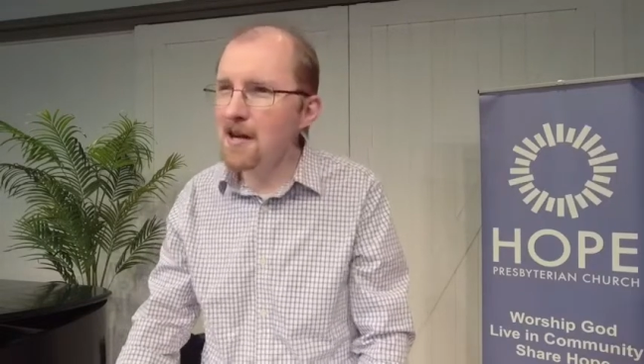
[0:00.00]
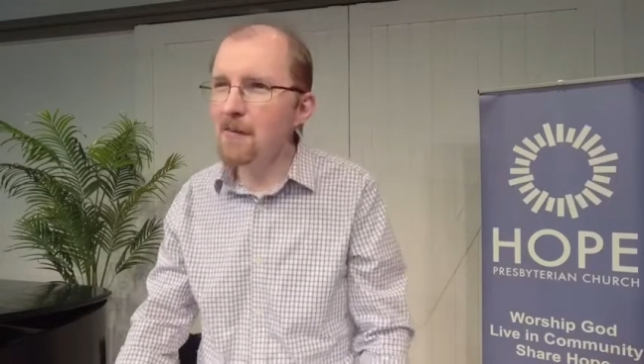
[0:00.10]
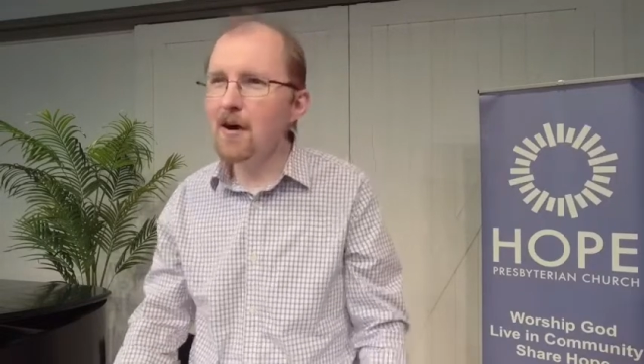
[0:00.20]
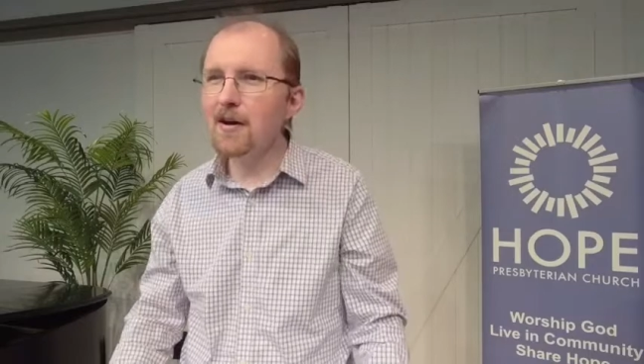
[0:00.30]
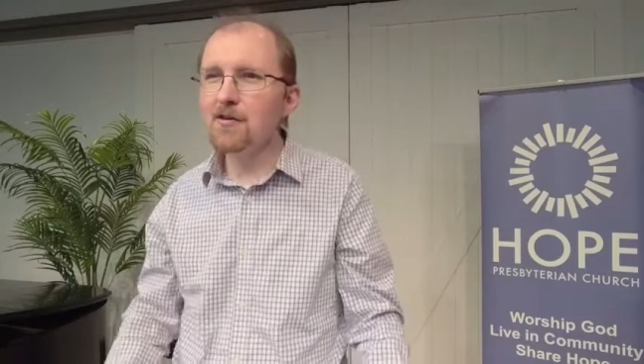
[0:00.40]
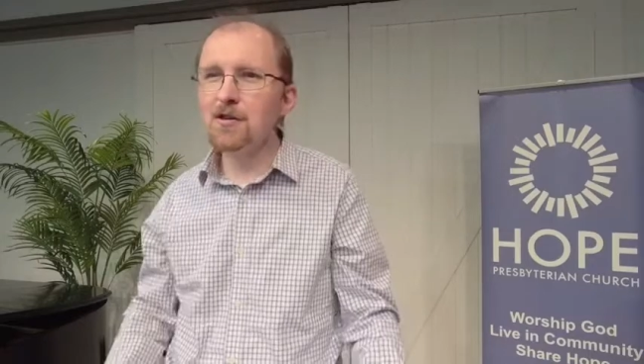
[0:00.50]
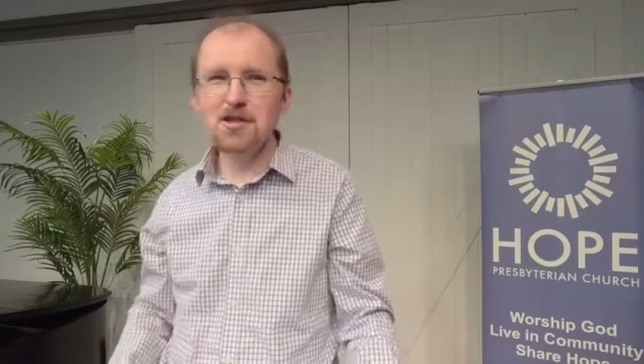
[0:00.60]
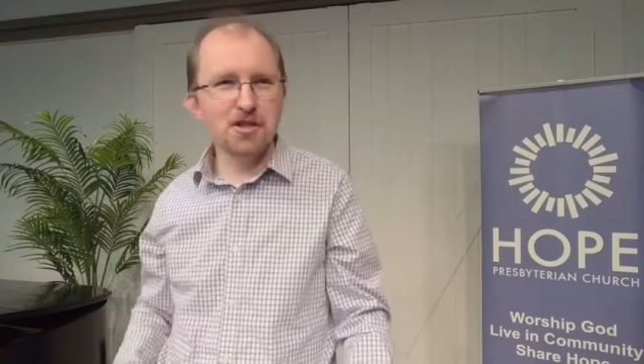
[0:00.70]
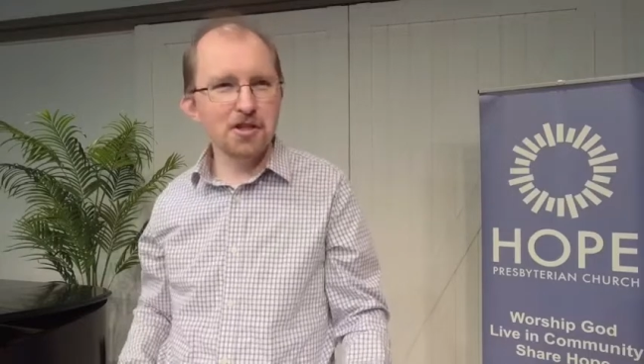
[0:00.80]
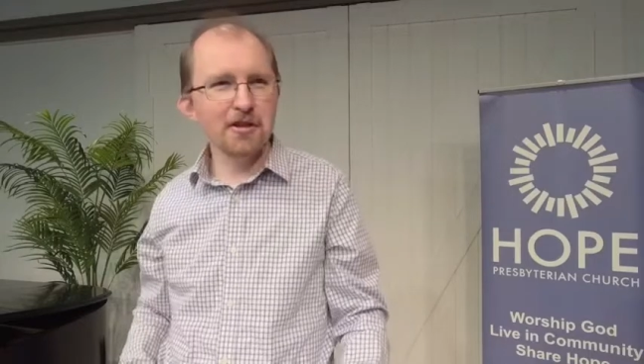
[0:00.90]
among
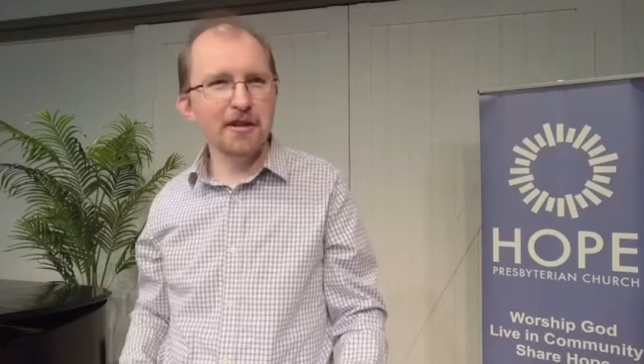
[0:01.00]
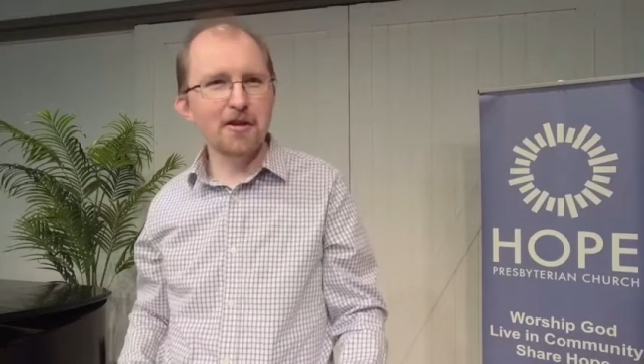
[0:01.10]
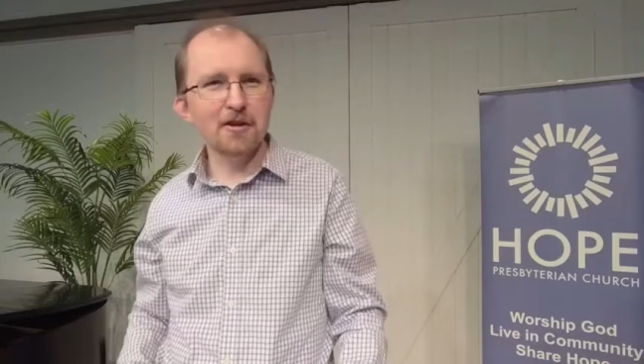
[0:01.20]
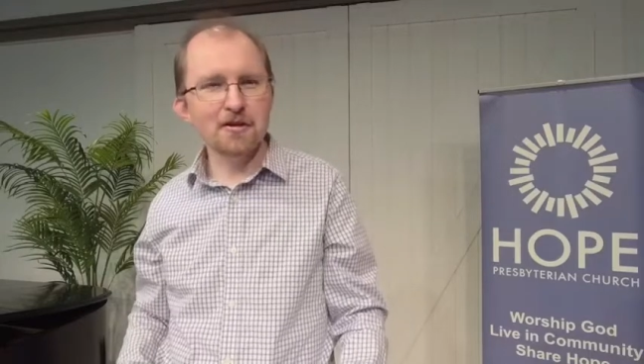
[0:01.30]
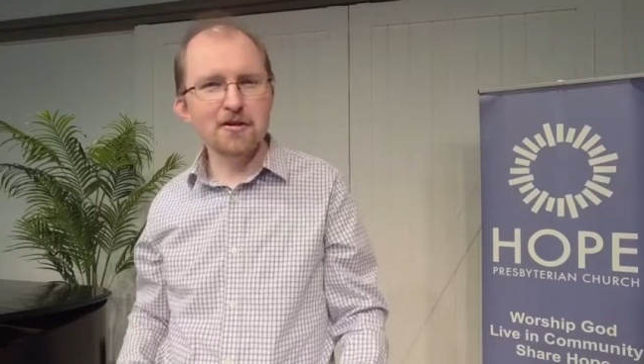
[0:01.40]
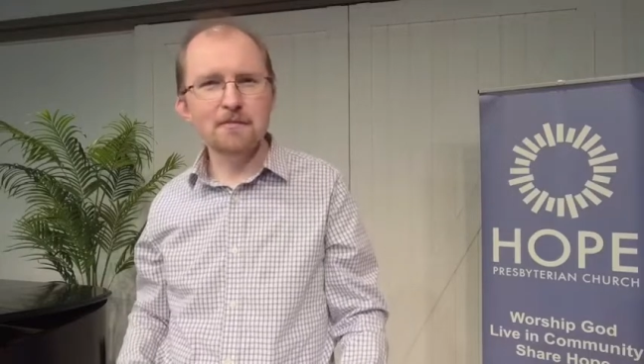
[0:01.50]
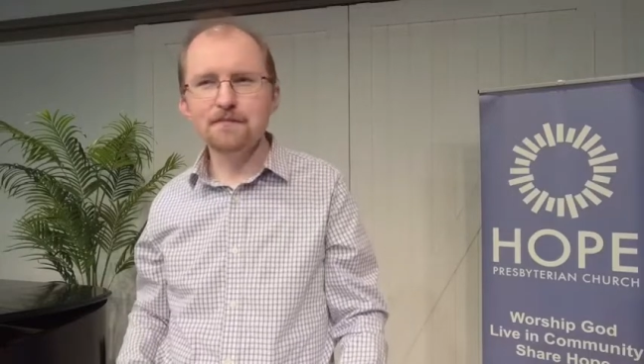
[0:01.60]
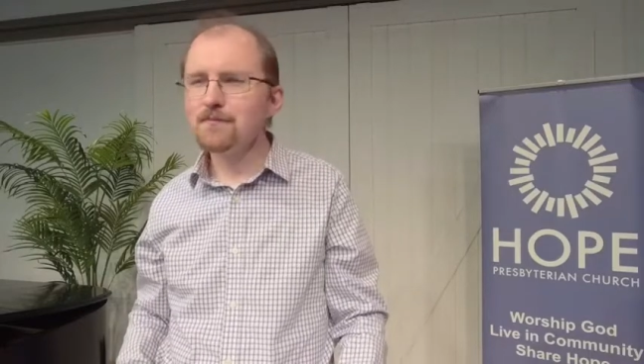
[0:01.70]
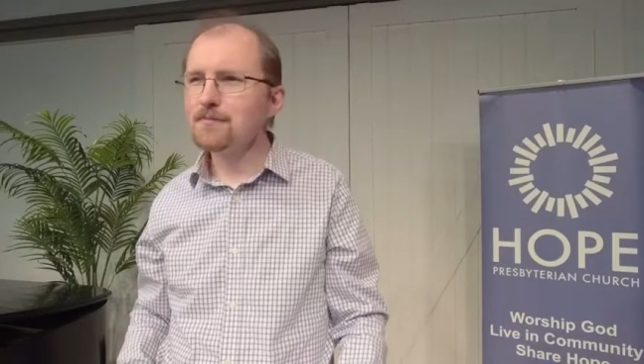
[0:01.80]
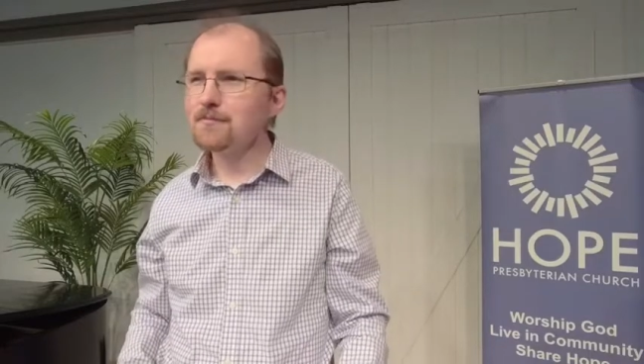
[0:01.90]
Christian leaders,
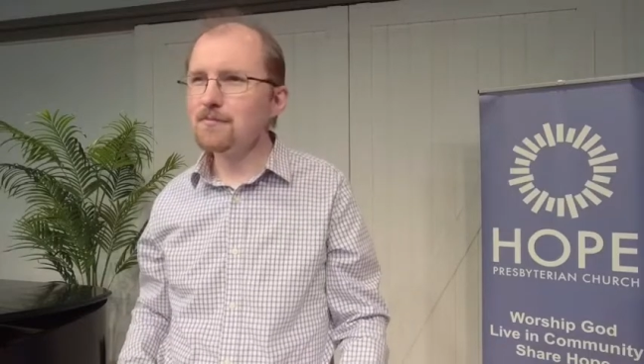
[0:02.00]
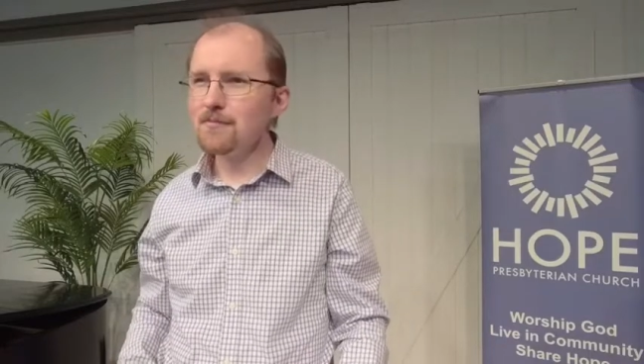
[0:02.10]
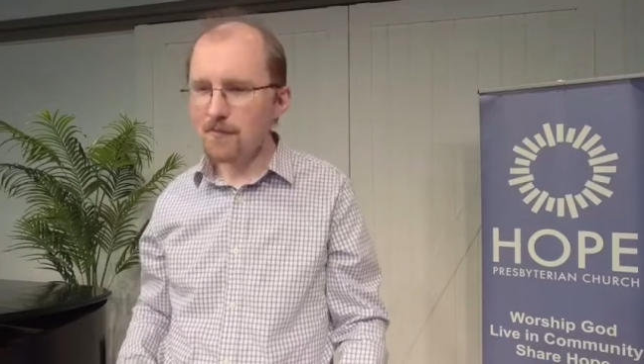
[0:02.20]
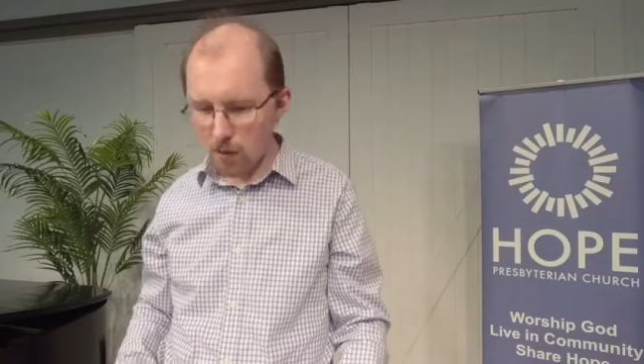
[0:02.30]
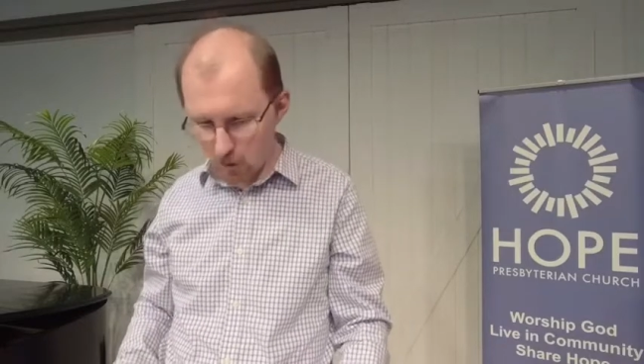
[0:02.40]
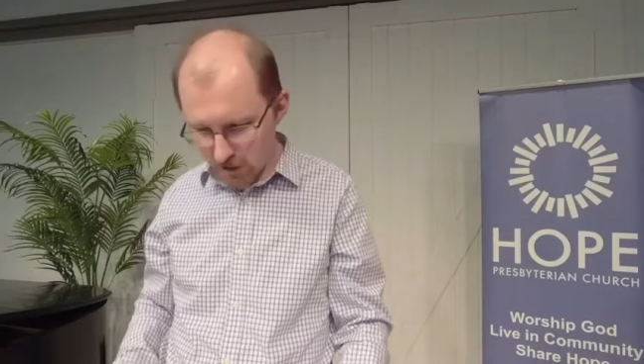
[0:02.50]
where